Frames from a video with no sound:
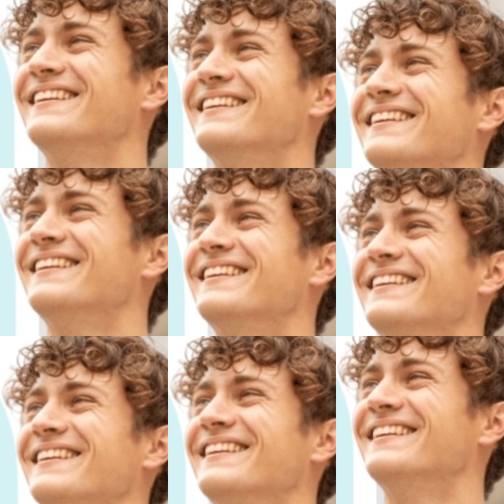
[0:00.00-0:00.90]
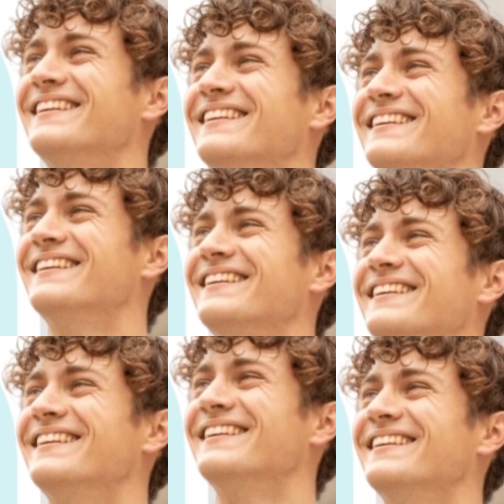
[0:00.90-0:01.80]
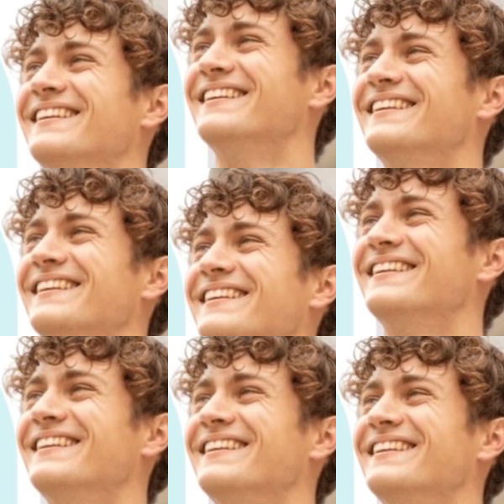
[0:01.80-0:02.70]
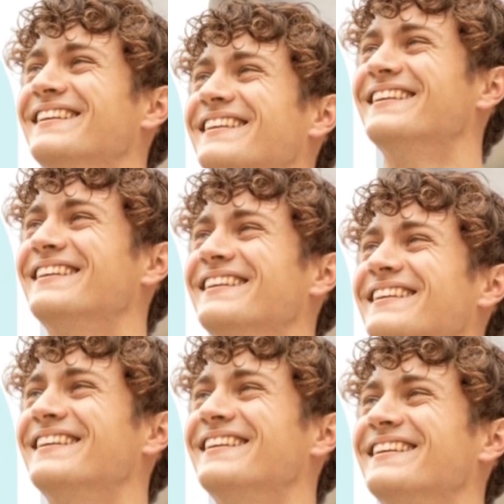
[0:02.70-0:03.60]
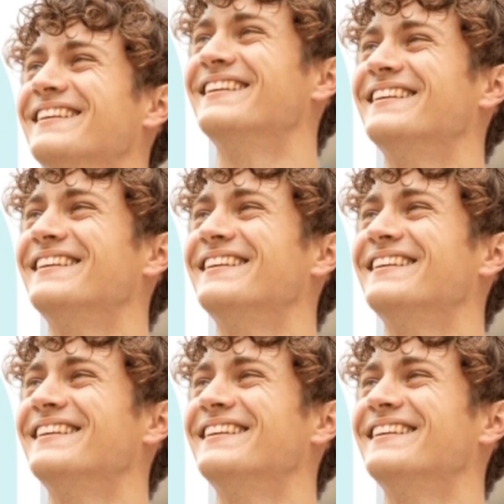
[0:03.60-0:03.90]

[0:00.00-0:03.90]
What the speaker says: Open your bank app and verify the new balance in your account. You should see the